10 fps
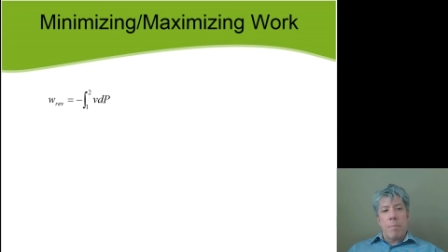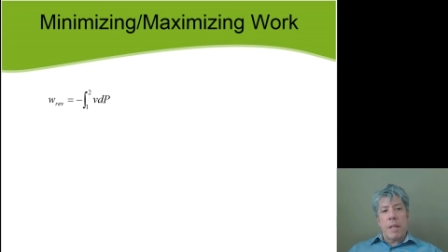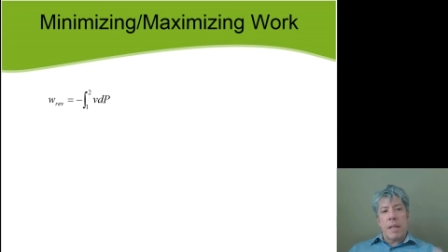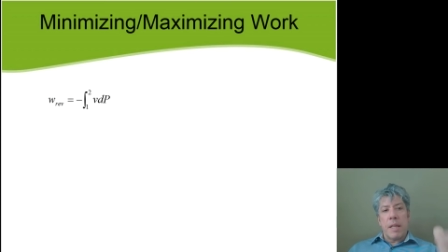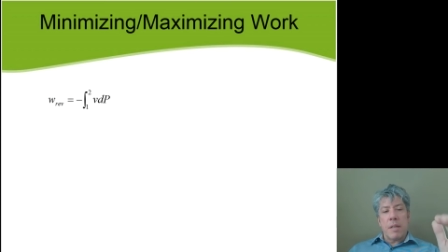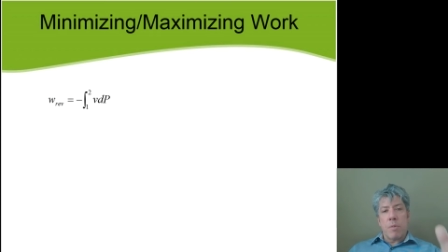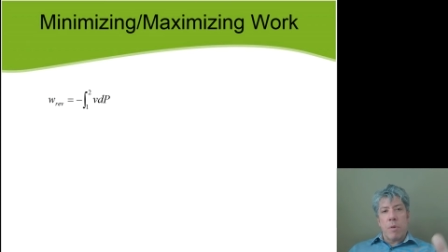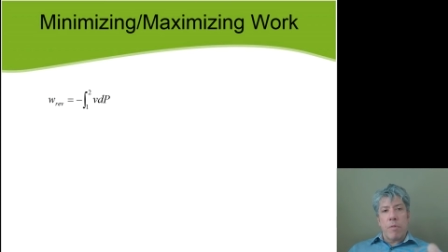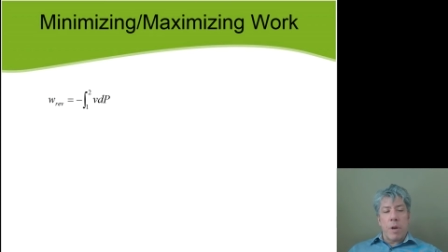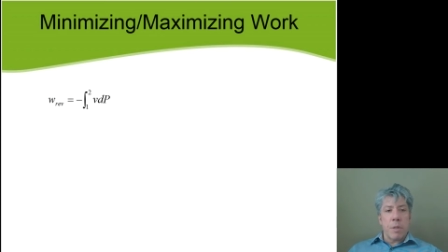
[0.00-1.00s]
But this
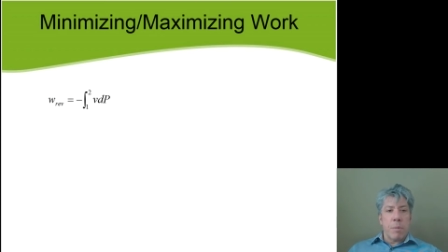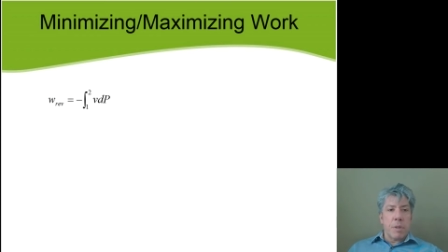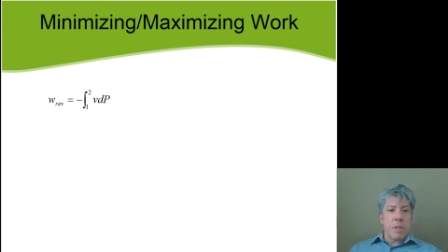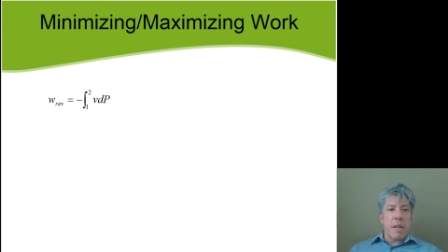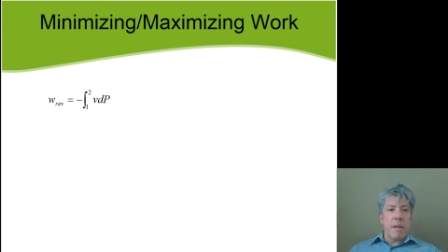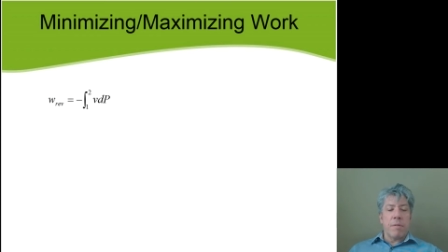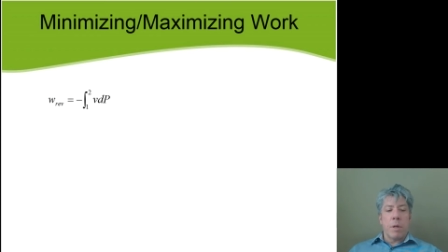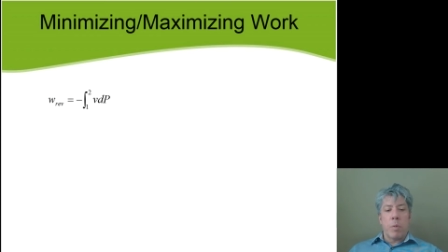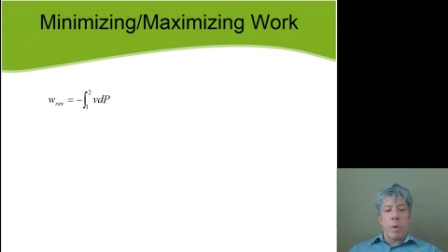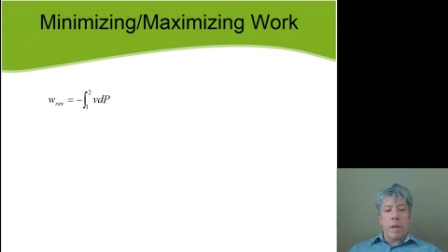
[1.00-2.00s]
reversible steady
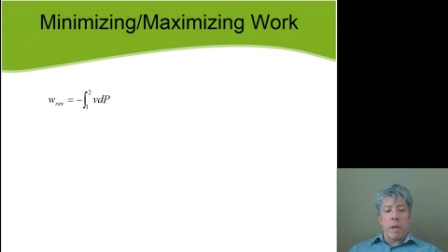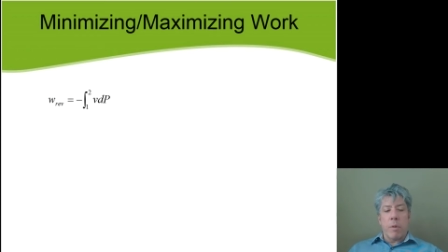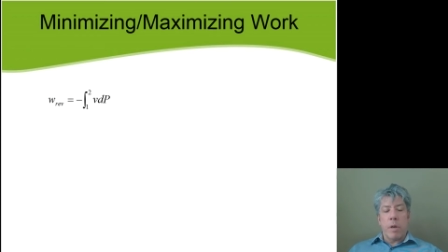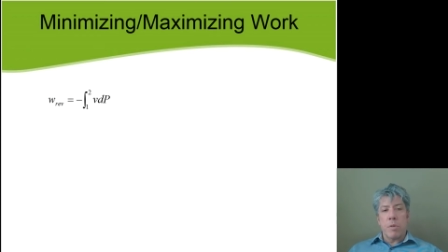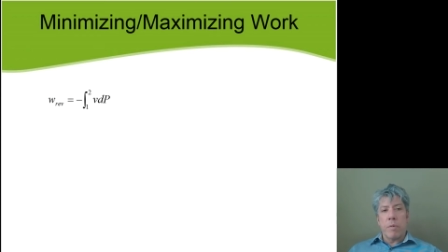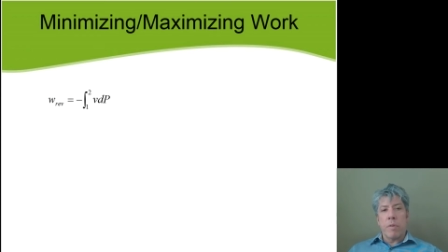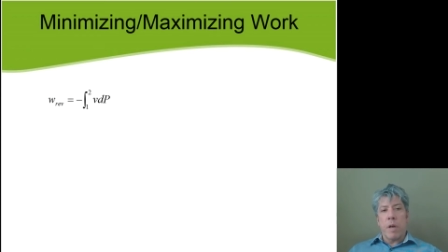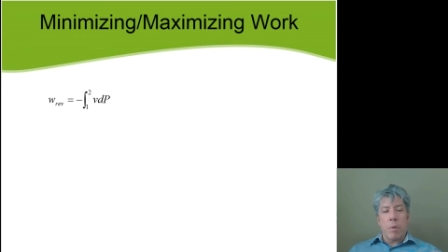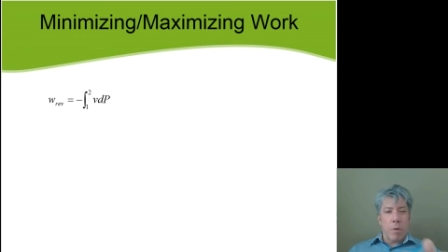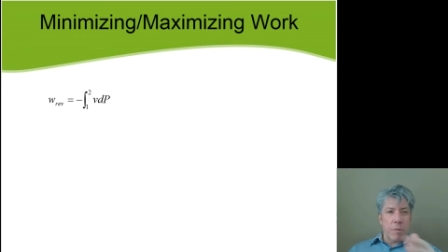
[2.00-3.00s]
flow work equation we've
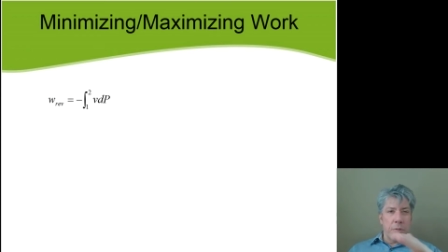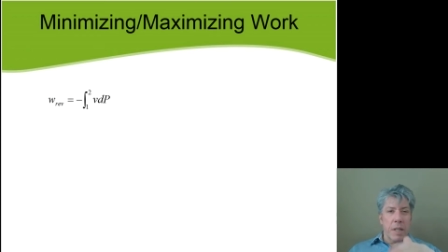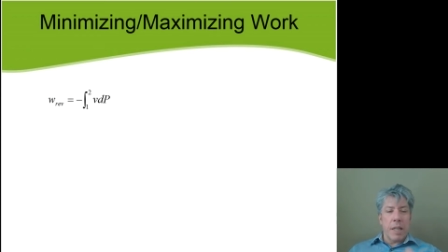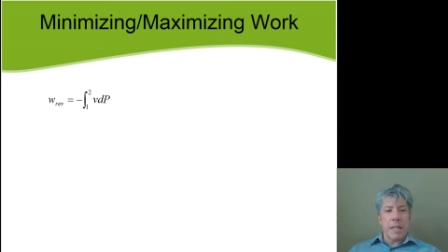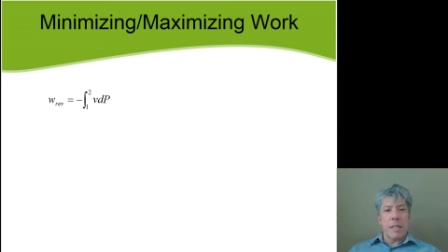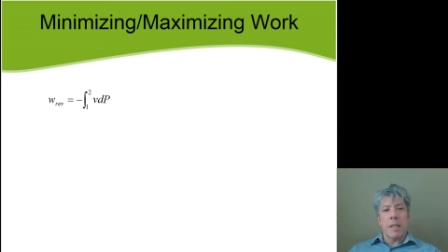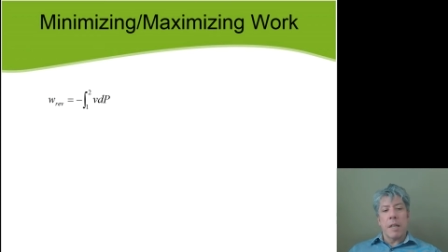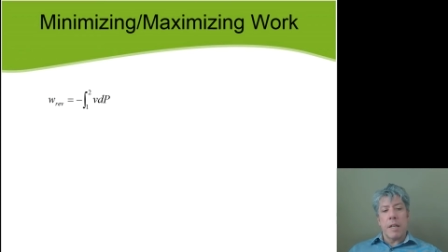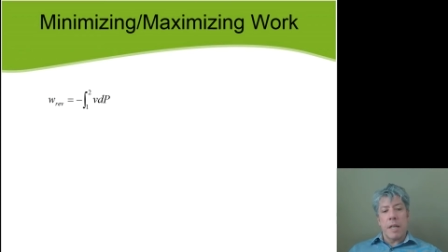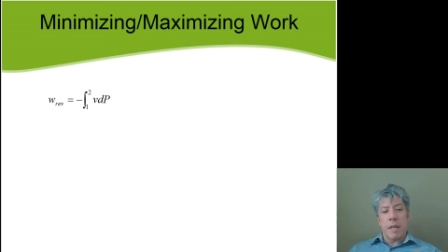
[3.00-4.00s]
got, where we've neglected the
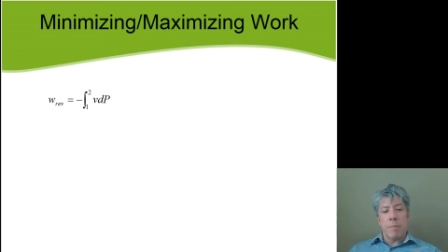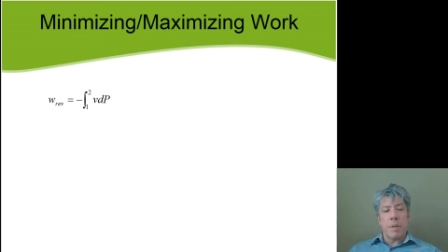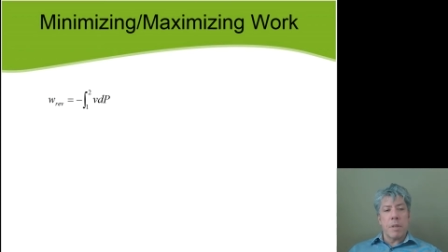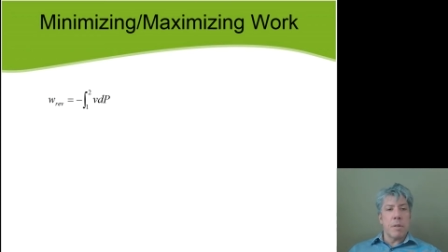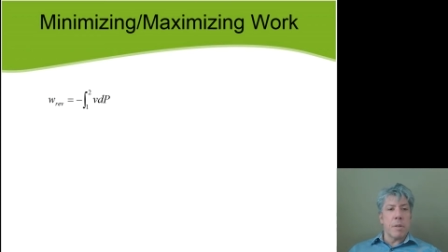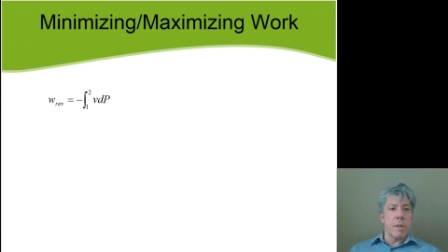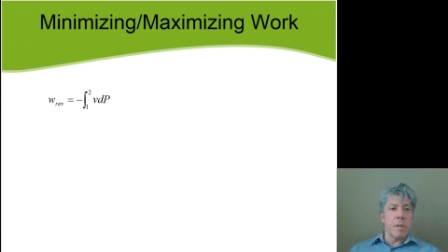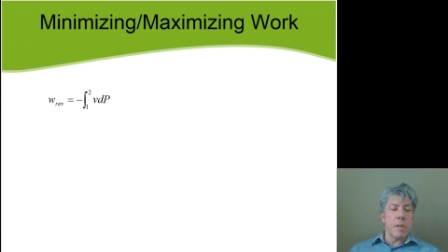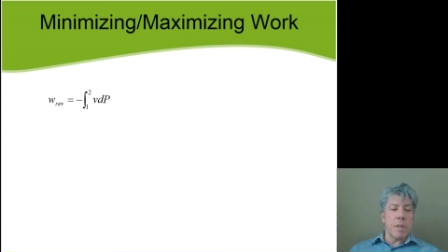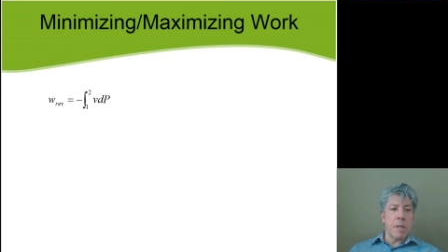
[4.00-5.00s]
kinetic and potential
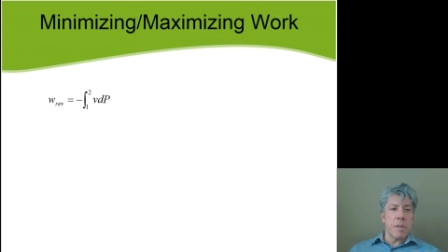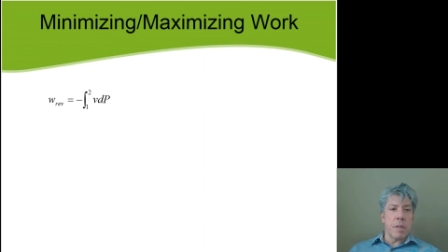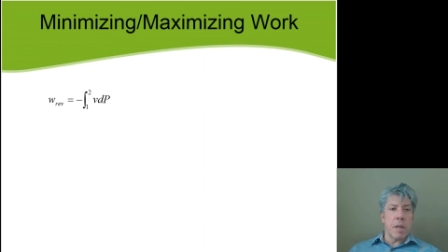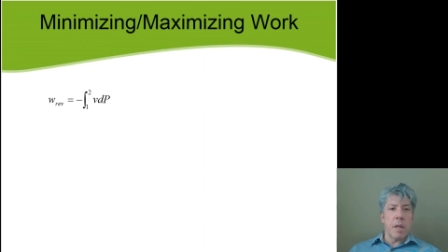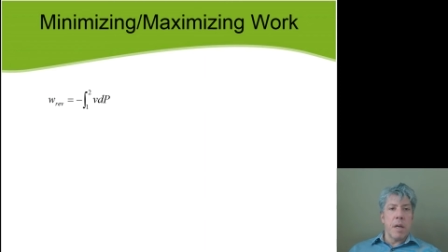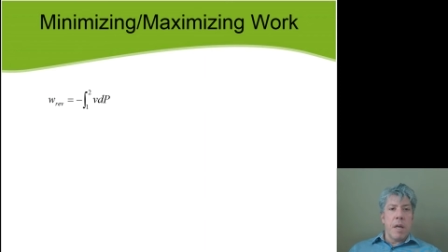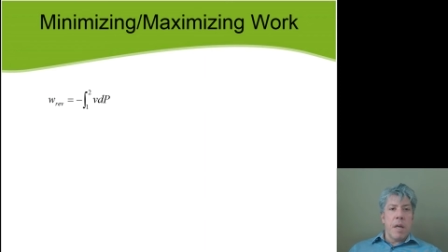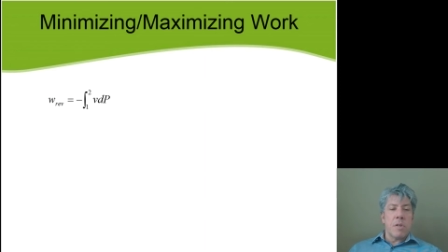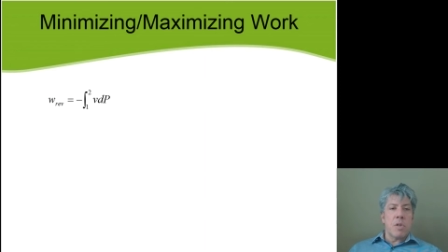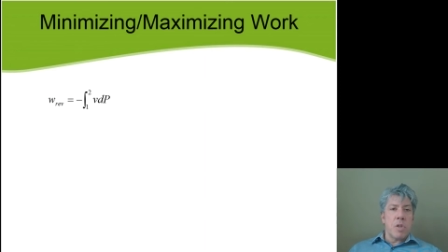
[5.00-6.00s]
energy changes again,
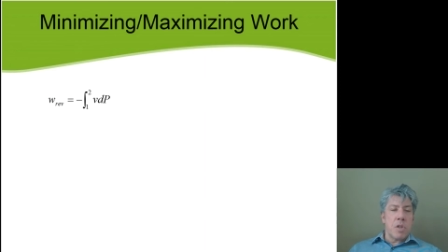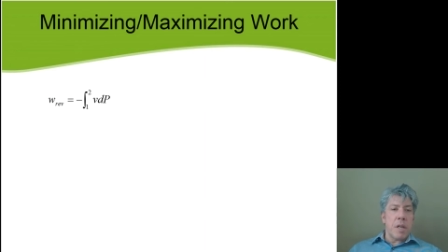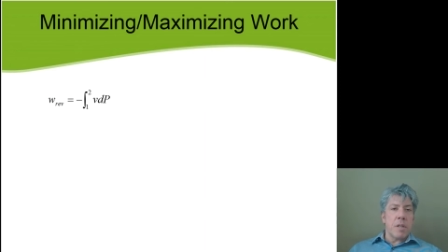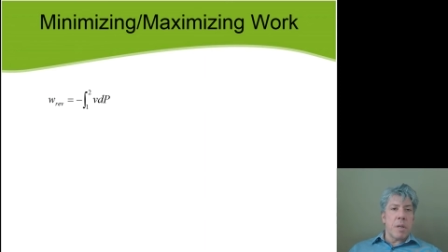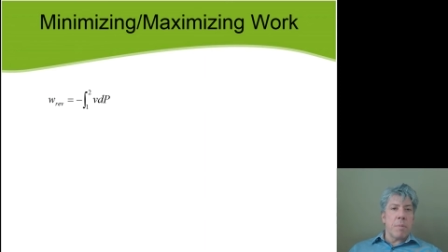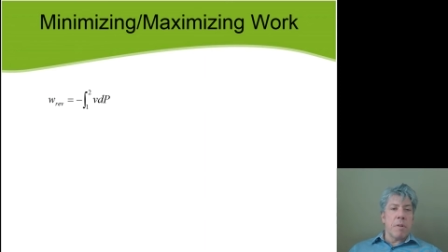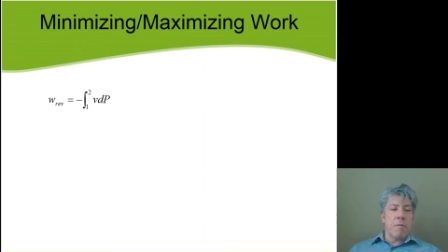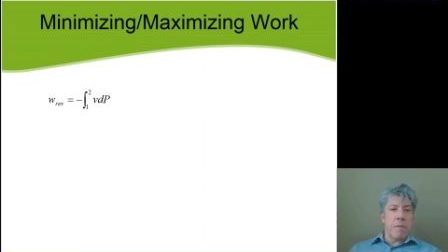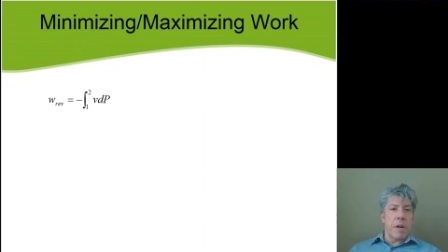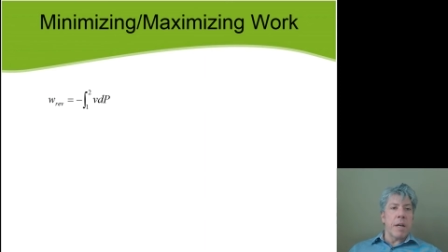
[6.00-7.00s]
suggests something
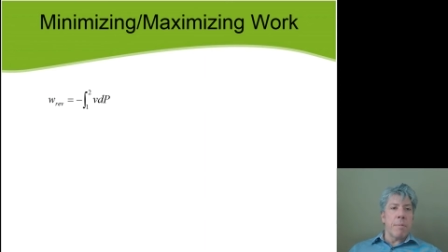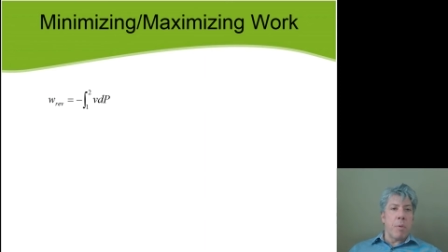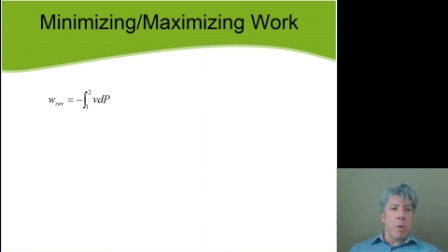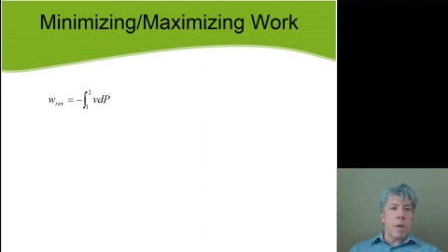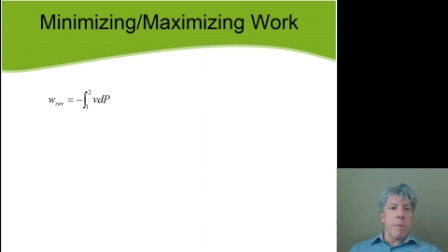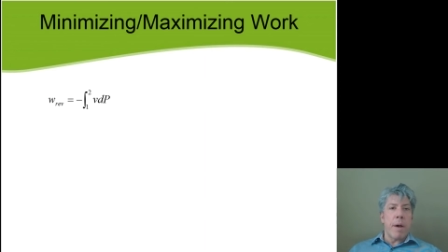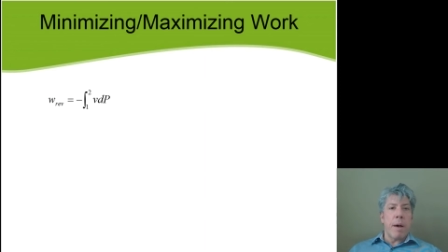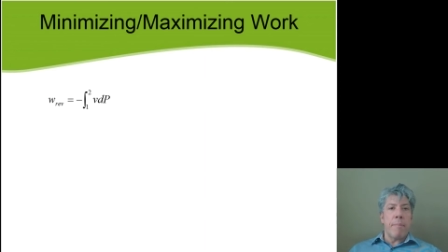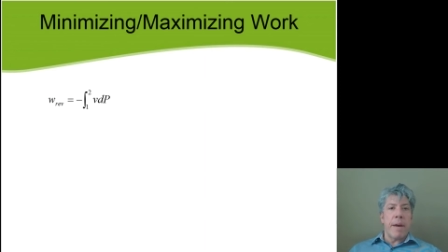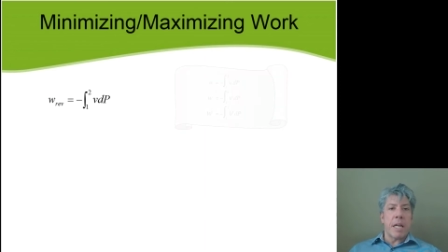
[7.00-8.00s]
very important
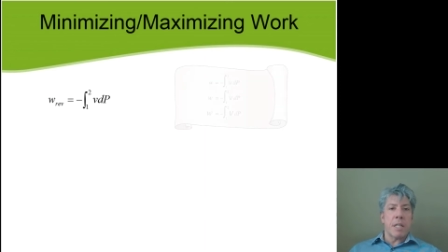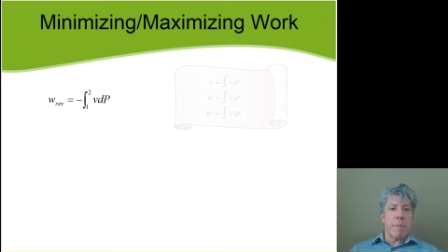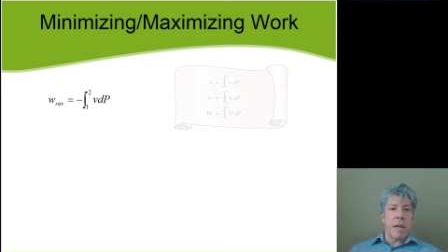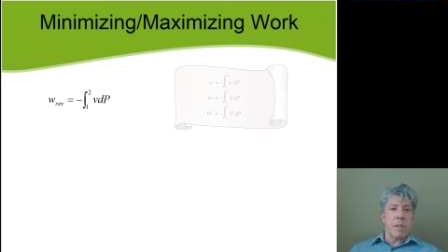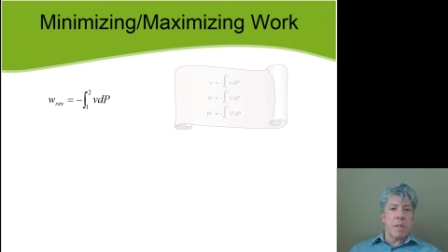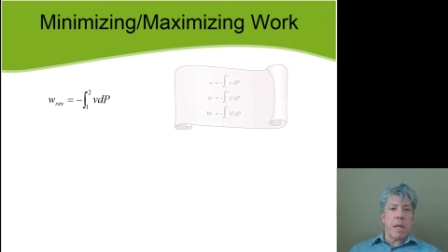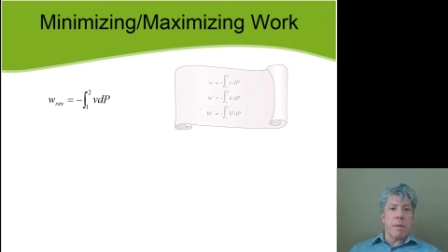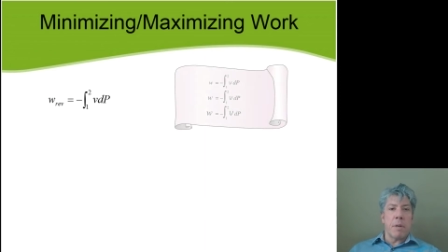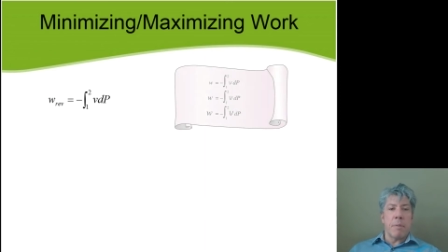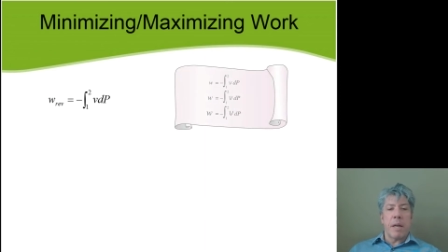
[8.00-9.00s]
about maximizing
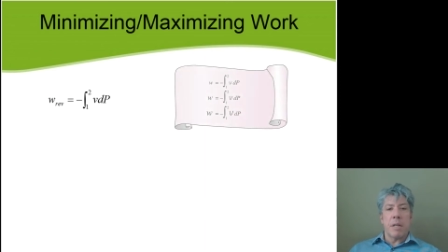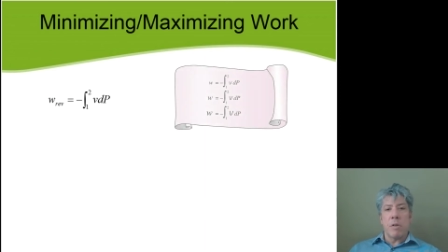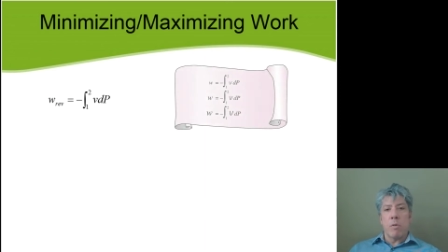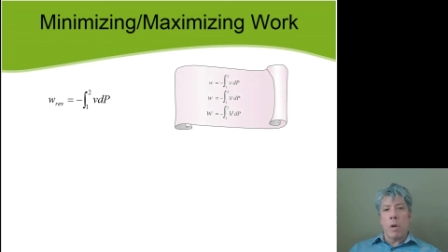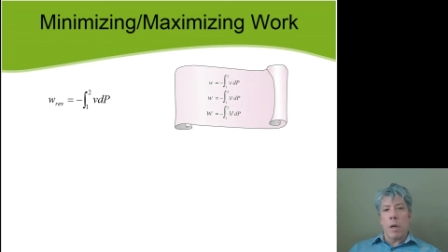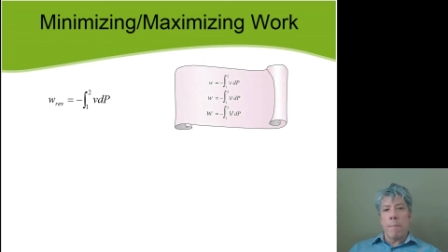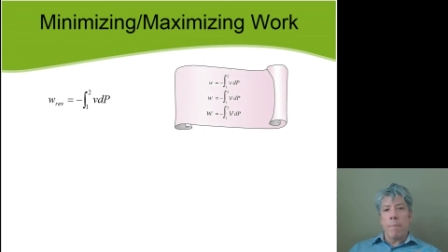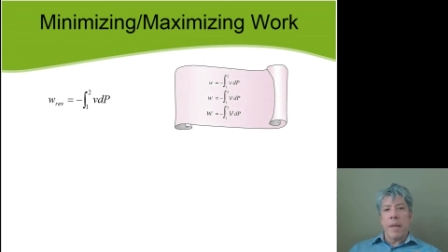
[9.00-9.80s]
and minimizing work.